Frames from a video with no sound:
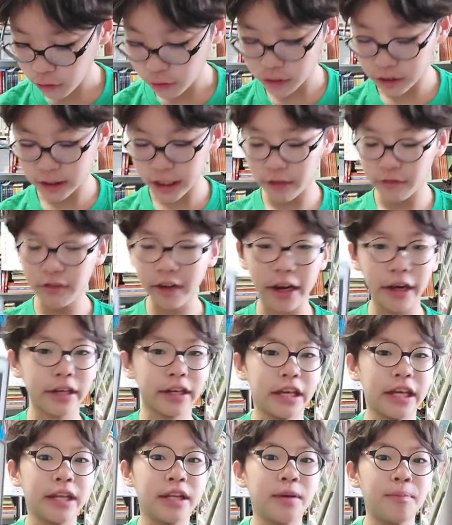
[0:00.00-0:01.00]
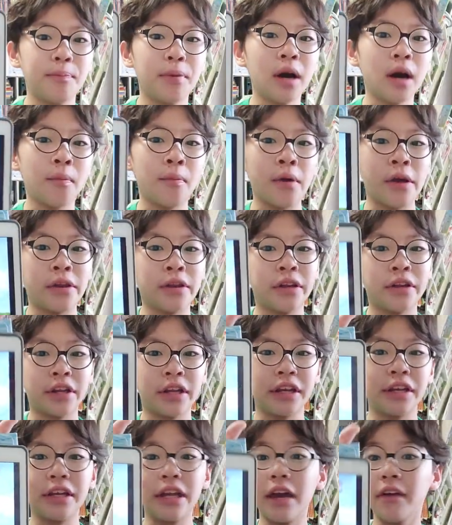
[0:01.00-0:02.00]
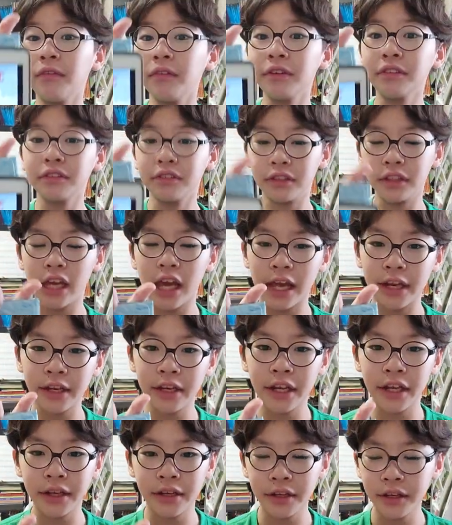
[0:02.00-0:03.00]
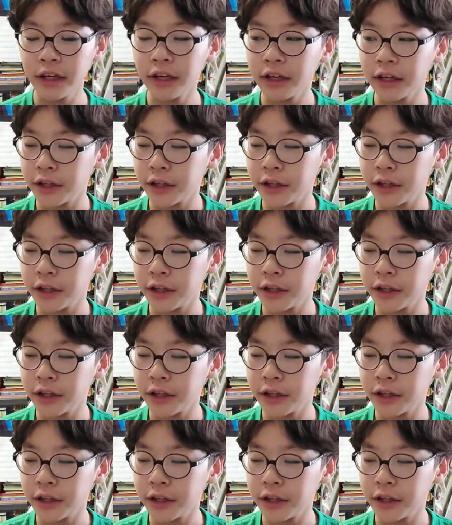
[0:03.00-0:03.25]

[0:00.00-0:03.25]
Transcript: was direct in the pub, and then